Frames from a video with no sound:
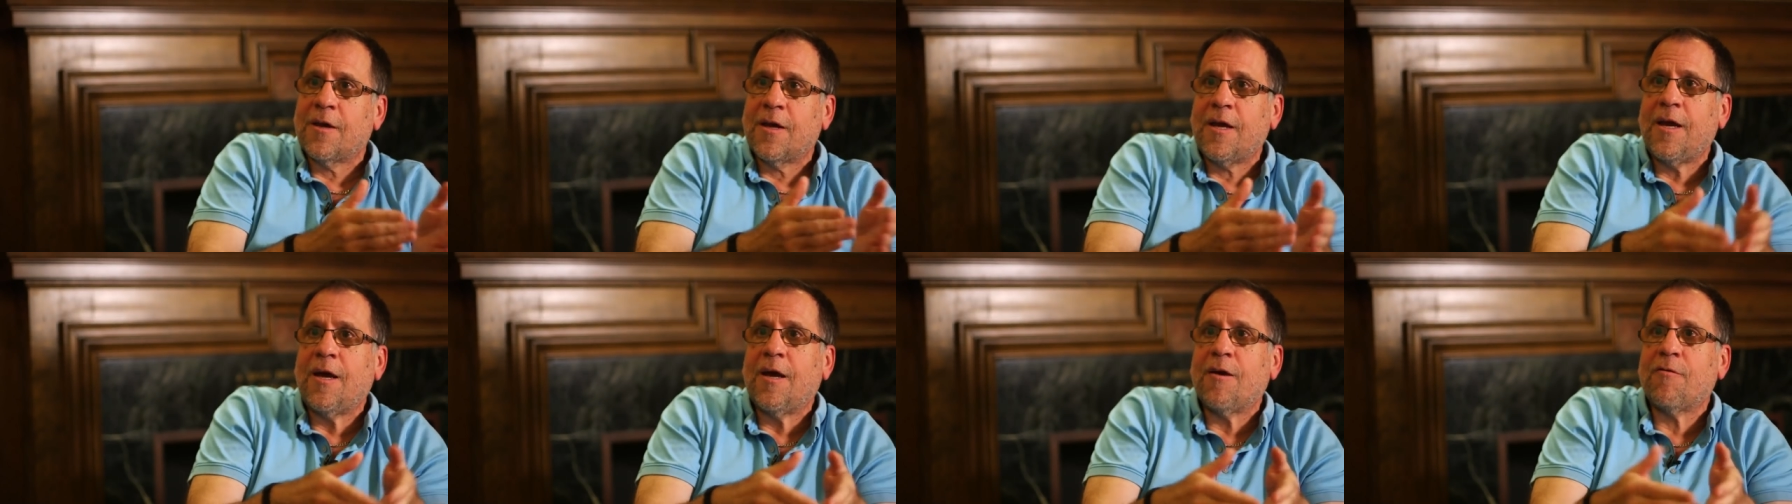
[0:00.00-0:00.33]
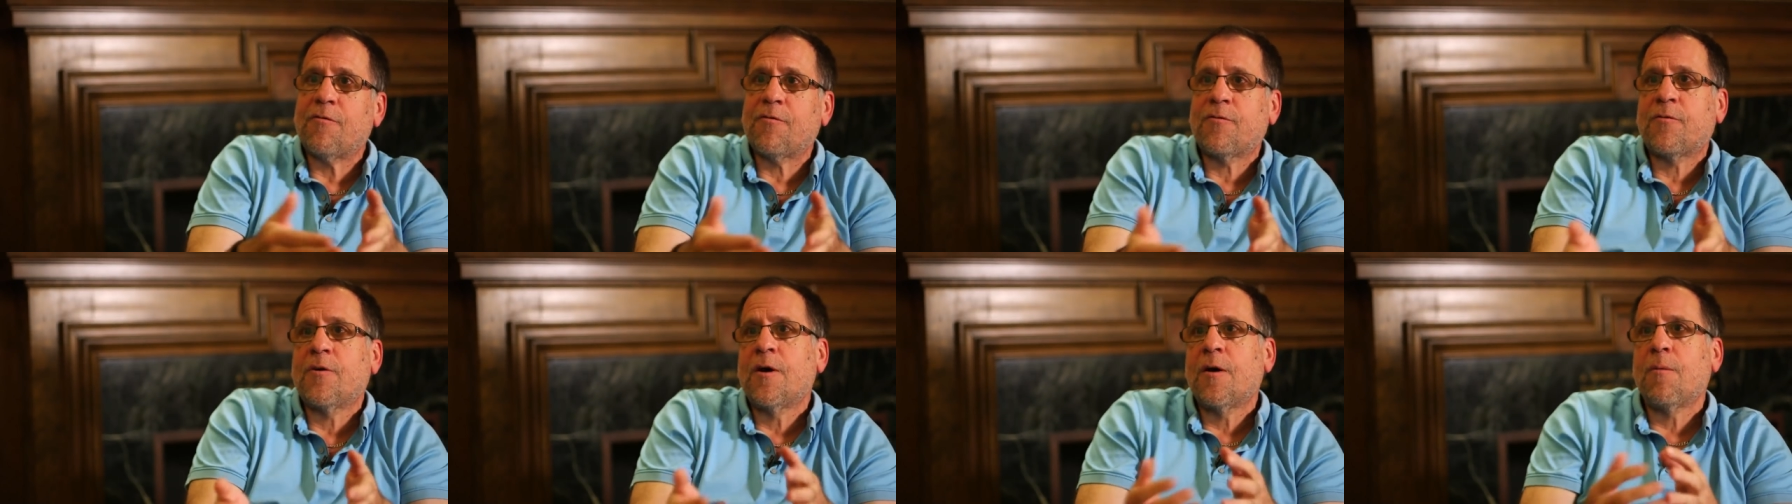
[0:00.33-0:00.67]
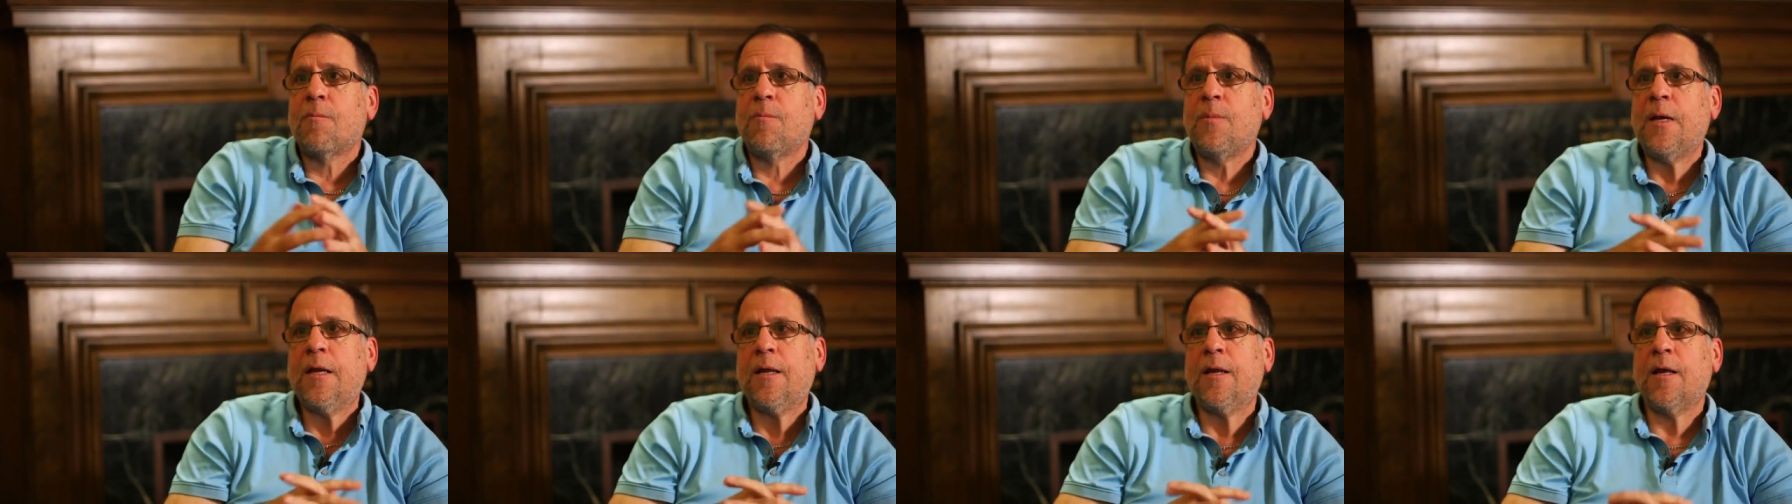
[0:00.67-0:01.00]
if
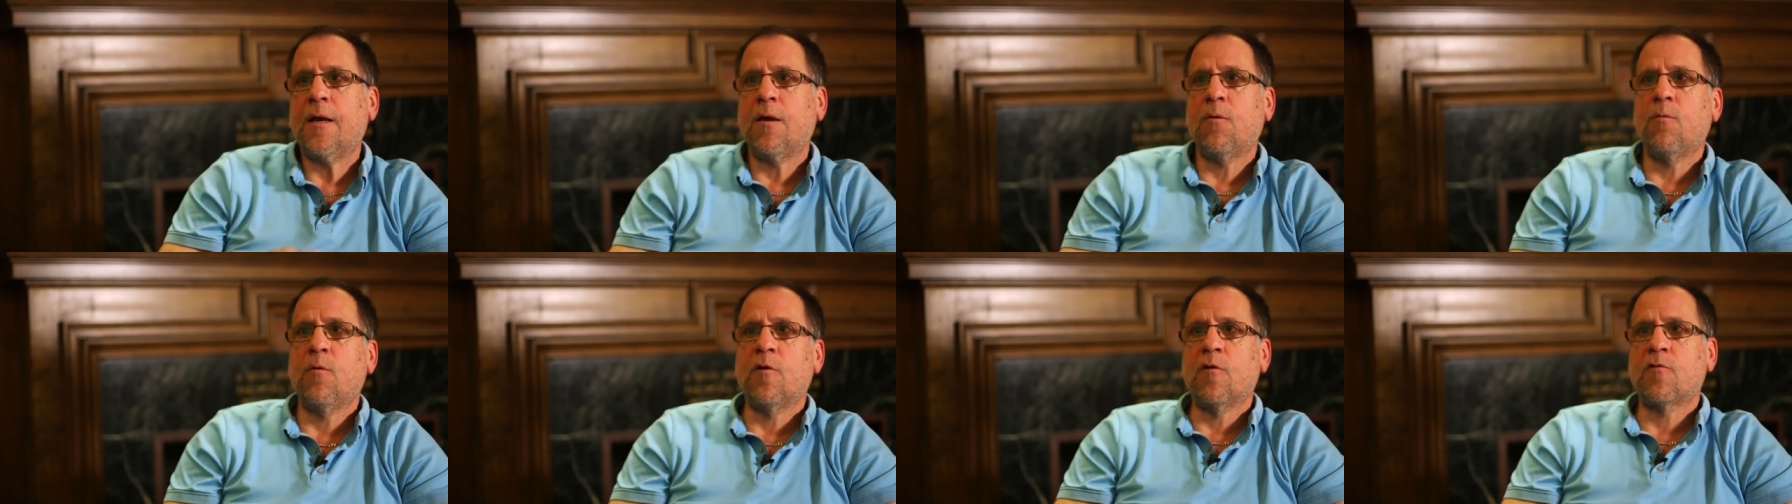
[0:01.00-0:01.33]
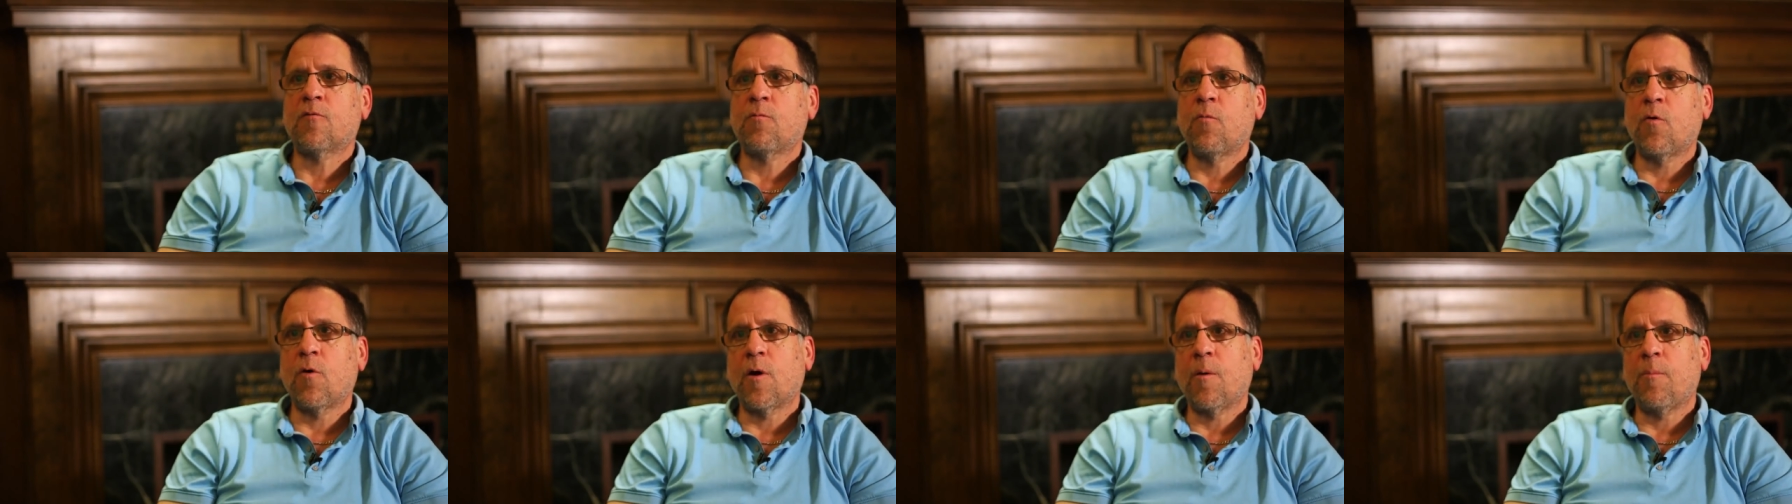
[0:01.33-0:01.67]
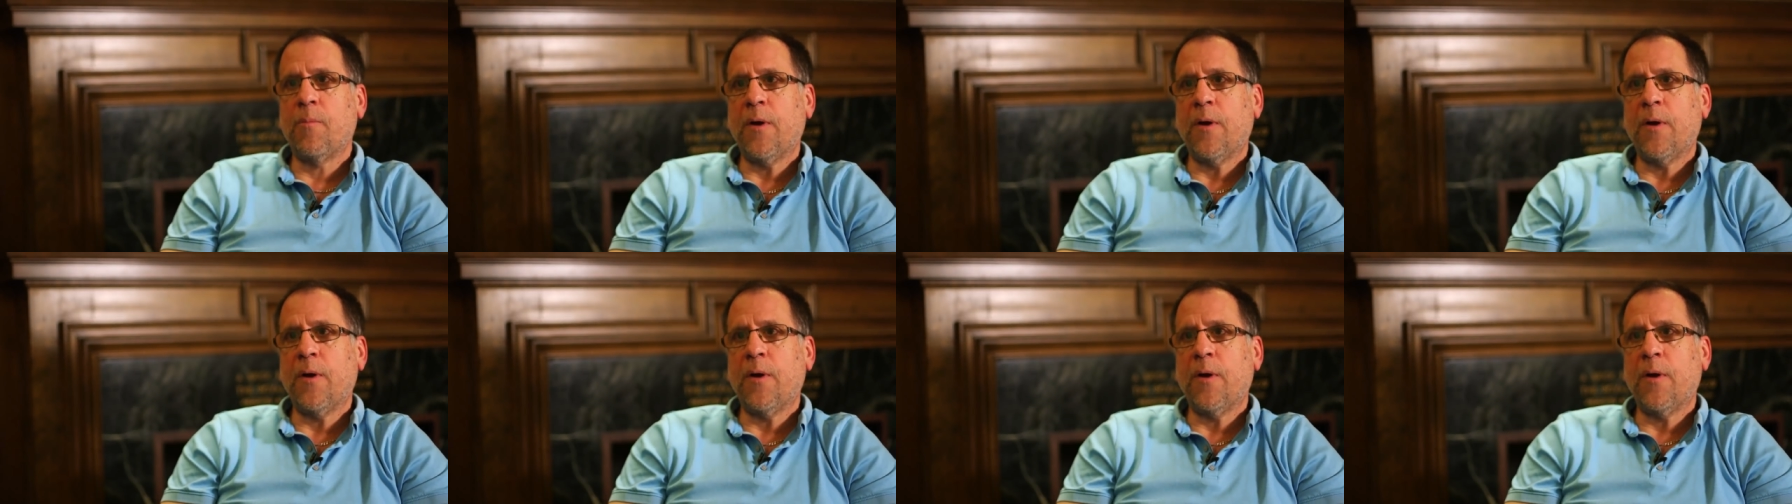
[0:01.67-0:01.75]
meaning was more